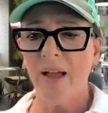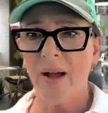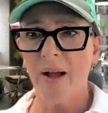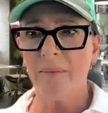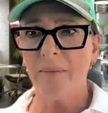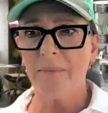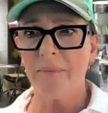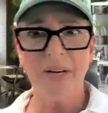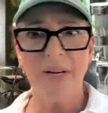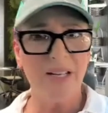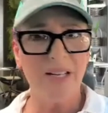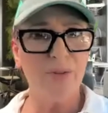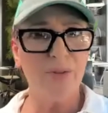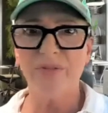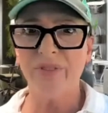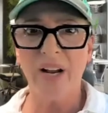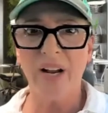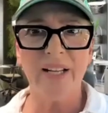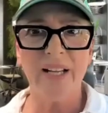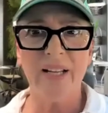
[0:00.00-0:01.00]
Monday through
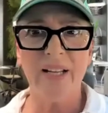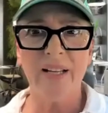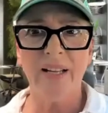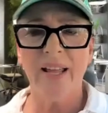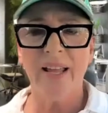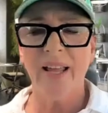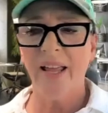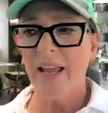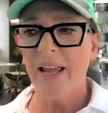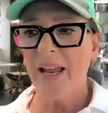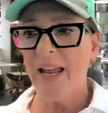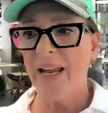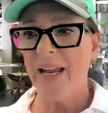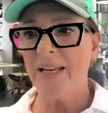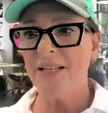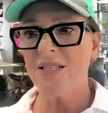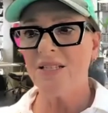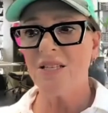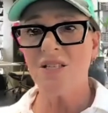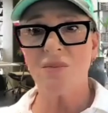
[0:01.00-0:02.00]
Friday. And
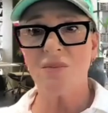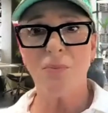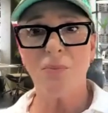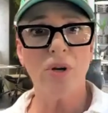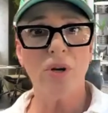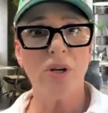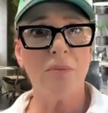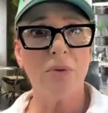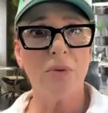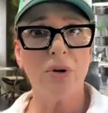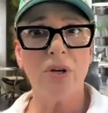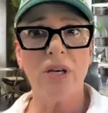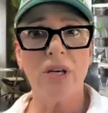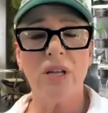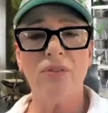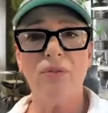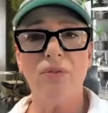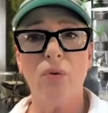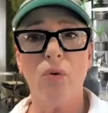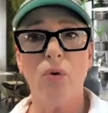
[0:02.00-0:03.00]
it's a support
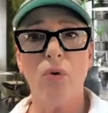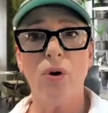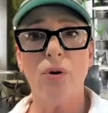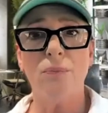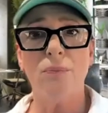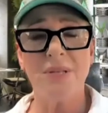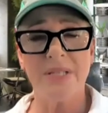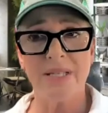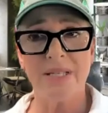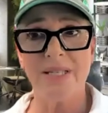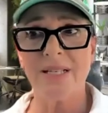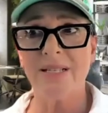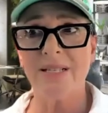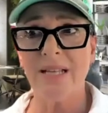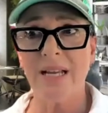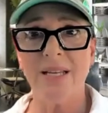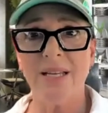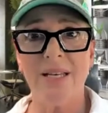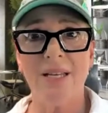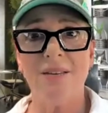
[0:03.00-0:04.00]
community for business
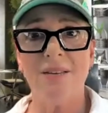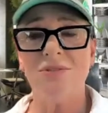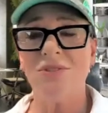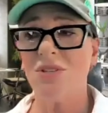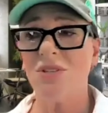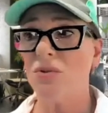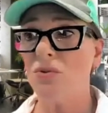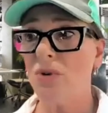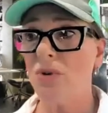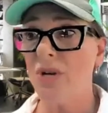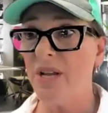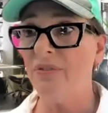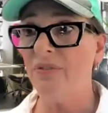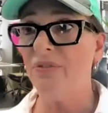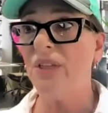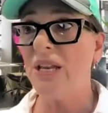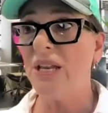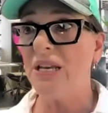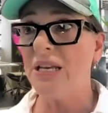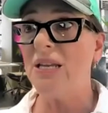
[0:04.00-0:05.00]
executives who, if
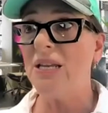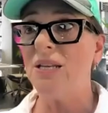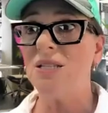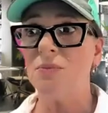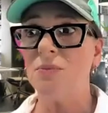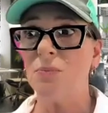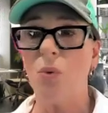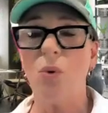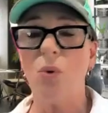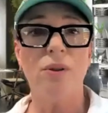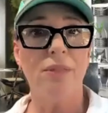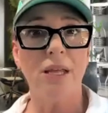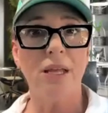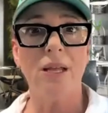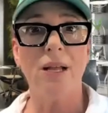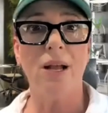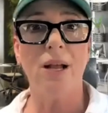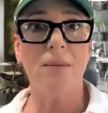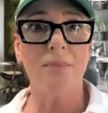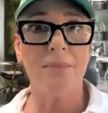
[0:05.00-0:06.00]
they need support, they
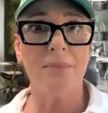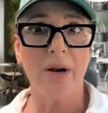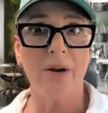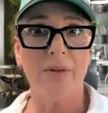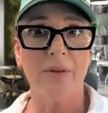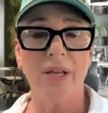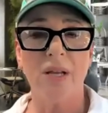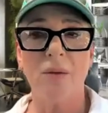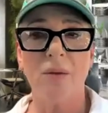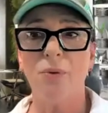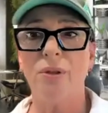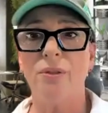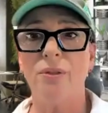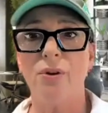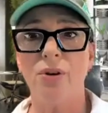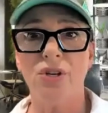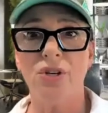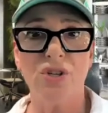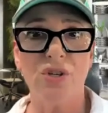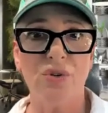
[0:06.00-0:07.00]
can come there. They can bring their
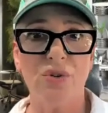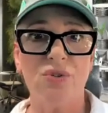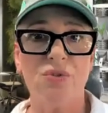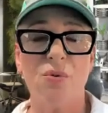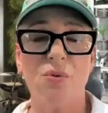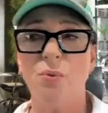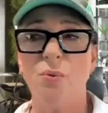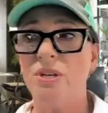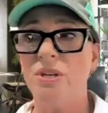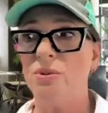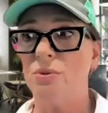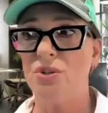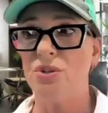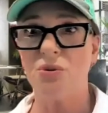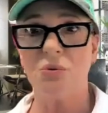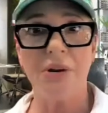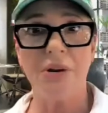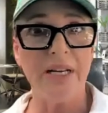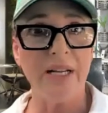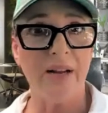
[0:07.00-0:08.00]
issues. We do a
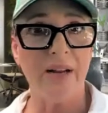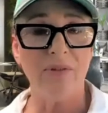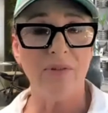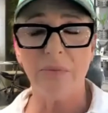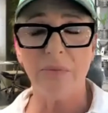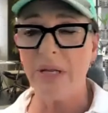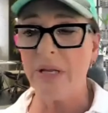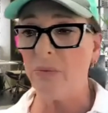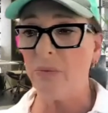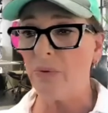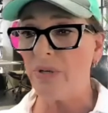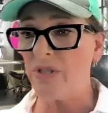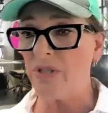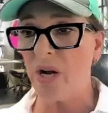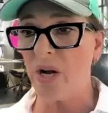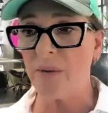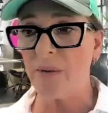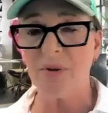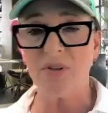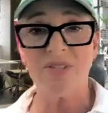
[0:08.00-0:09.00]
training every week. We
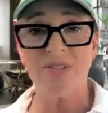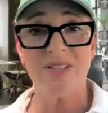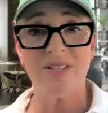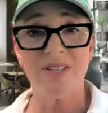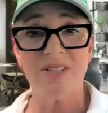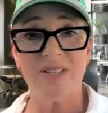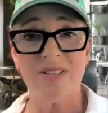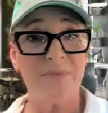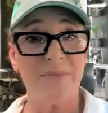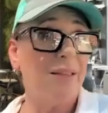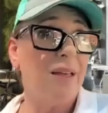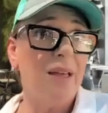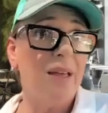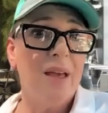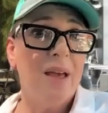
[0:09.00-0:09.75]
talk about something.